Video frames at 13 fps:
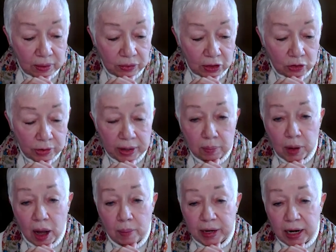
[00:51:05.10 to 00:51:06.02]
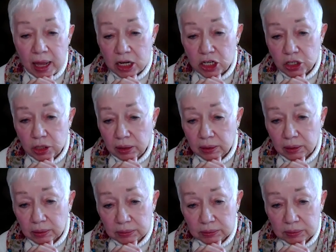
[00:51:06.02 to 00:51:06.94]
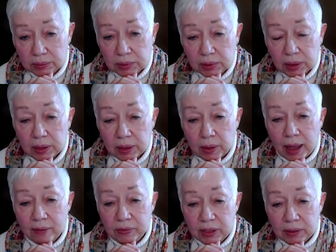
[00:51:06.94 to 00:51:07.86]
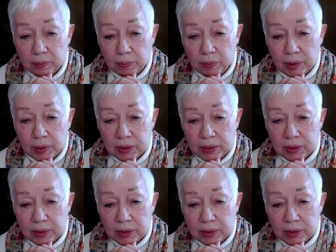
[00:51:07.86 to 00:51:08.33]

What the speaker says: the great abomination having